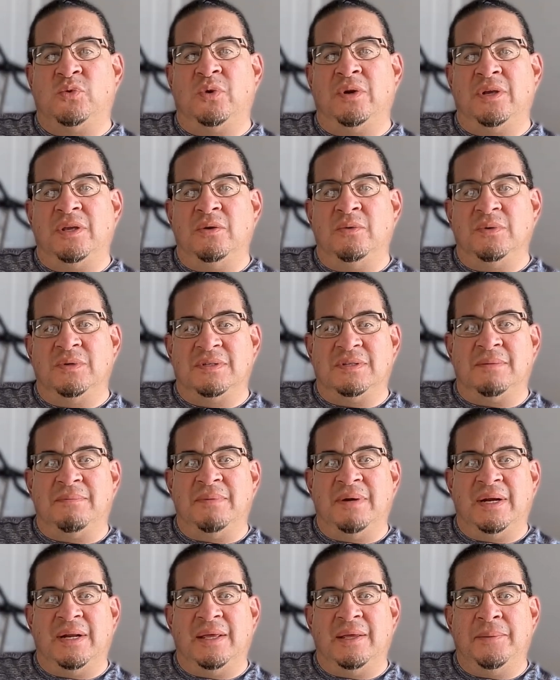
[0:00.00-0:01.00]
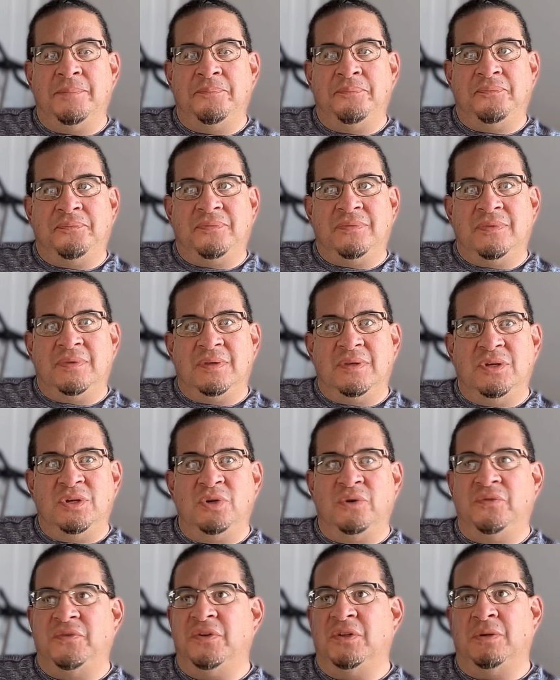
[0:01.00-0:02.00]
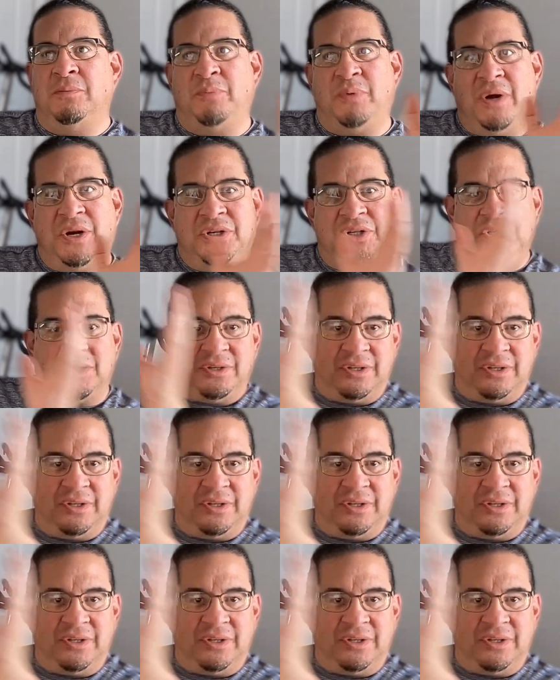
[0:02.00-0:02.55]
working with somebody, you don't feel the pressure.